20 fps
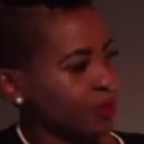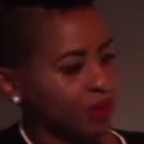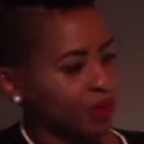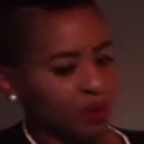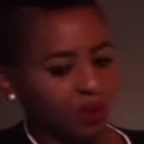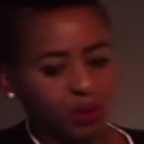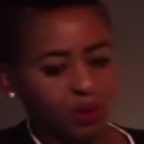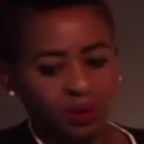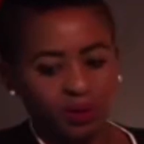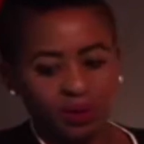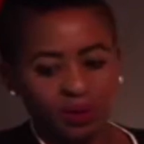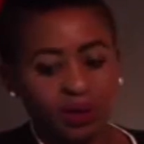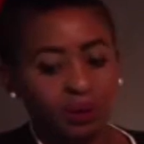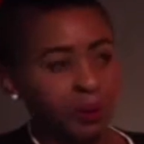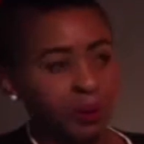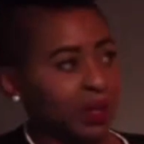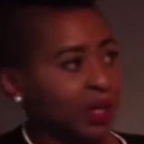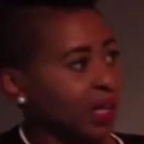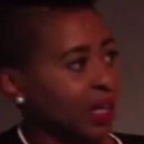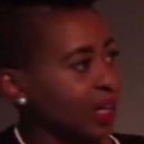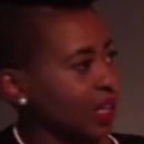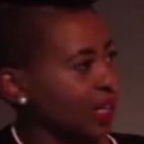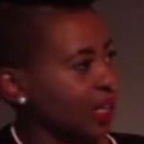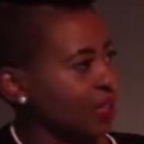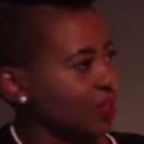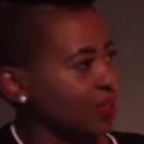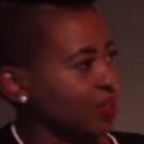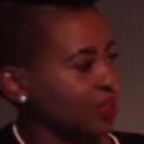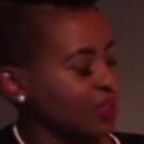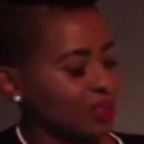your career
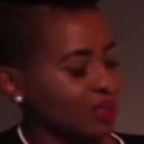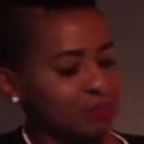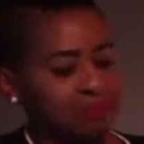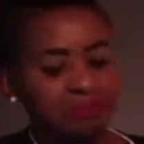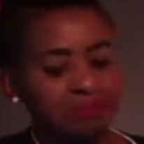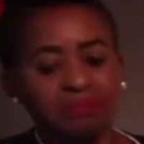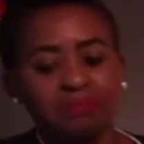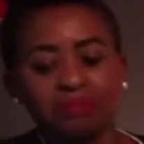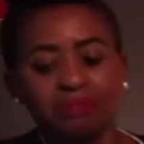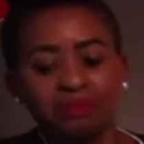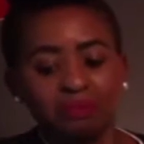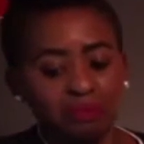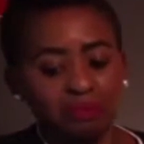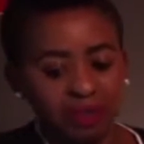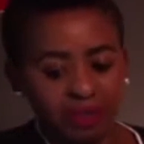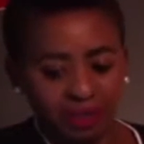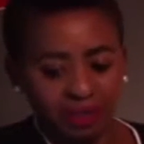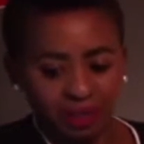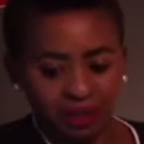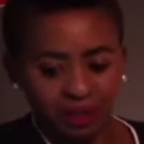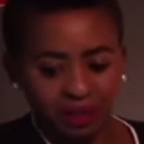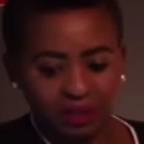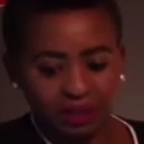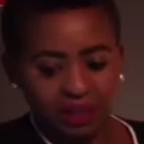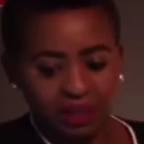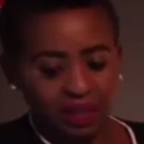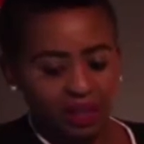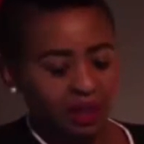and business.